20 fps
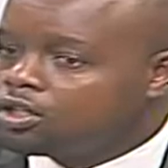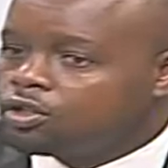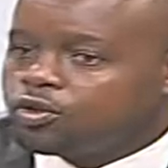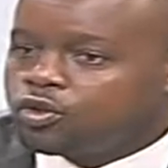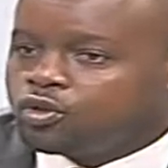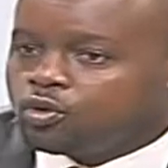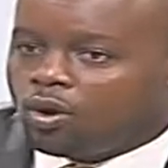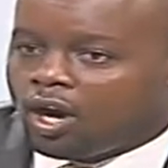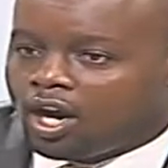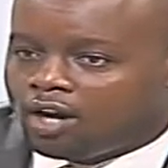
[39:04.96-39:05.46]

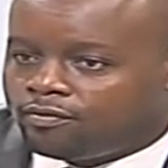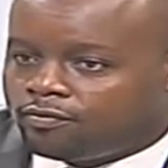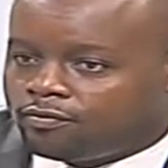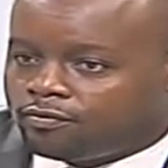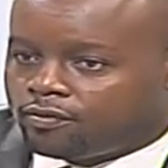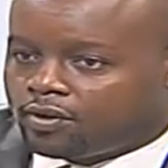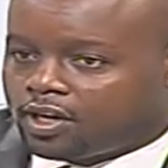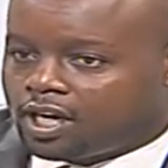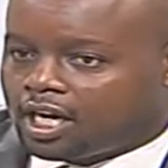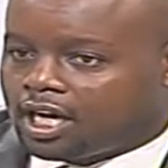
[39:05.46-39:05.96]
You have
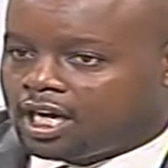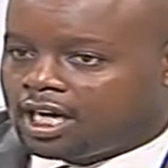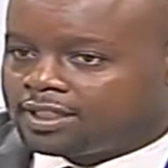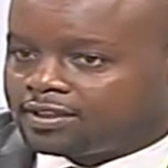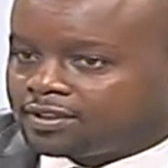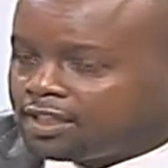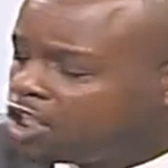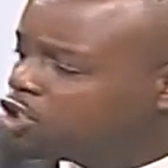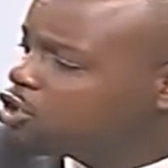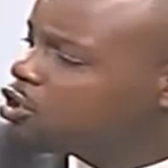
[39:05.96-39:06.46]
a
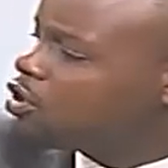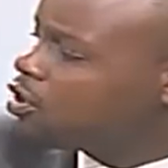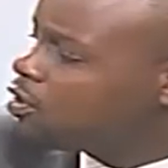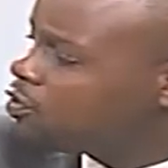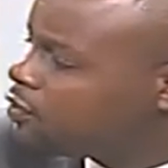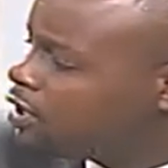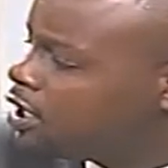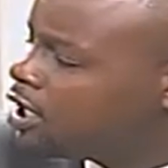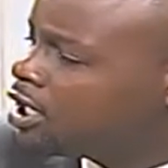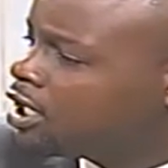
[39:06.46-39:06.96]
section of
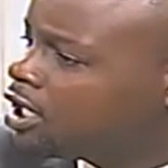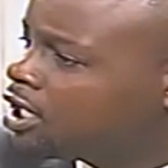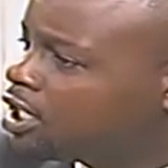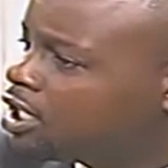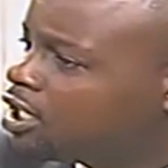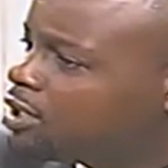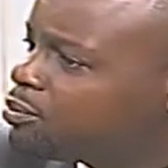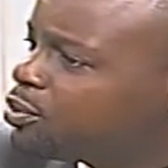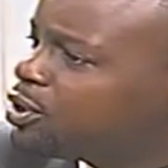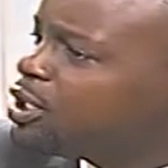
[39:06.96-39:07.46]
the
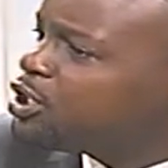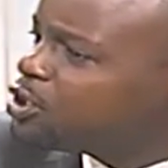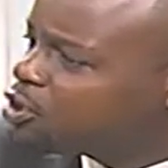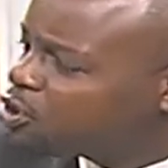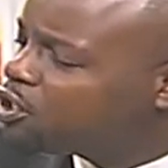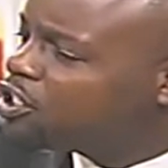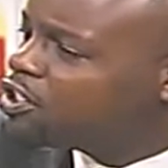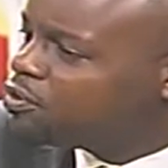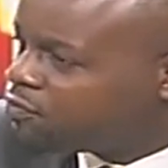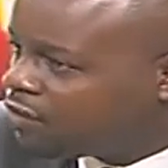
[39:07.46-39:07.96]
political
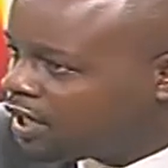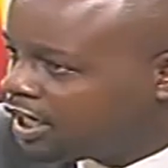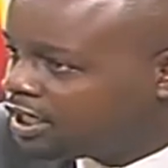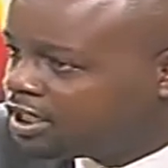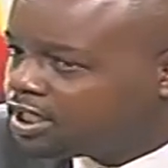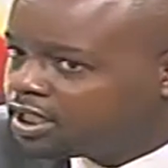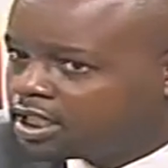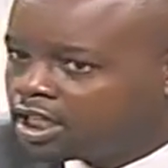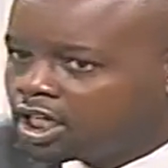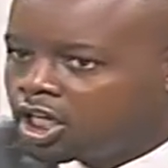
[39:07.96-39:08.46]
divide
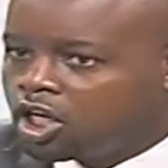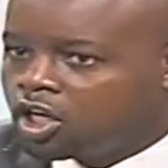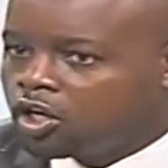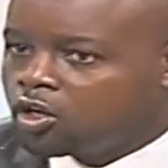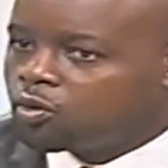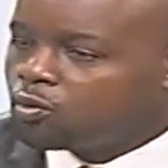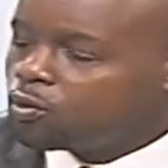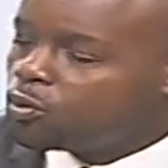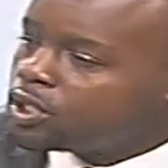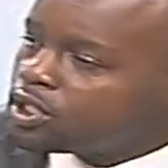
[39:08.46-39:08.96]

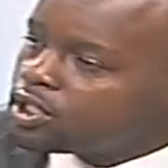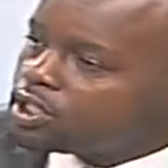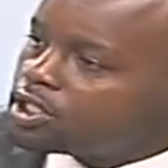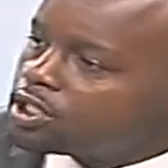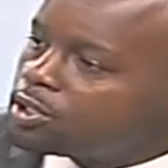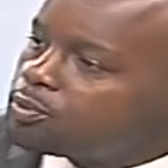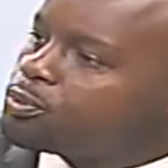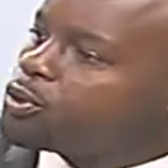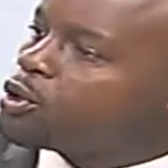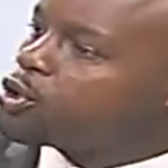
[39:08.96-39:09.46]
which
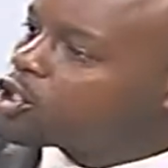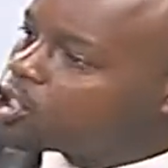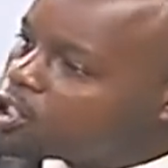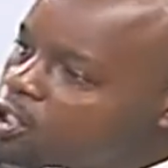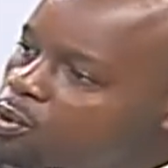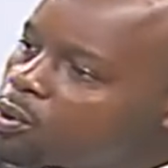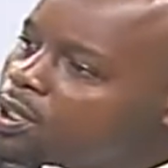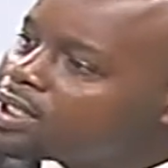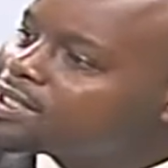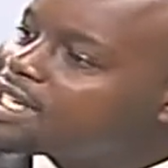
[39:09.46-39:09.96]

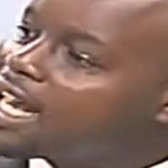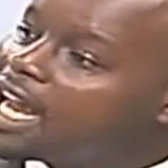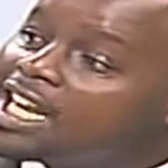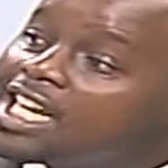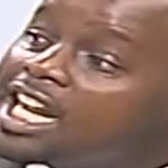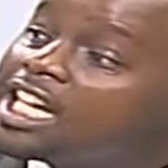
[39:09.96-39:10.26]
procures an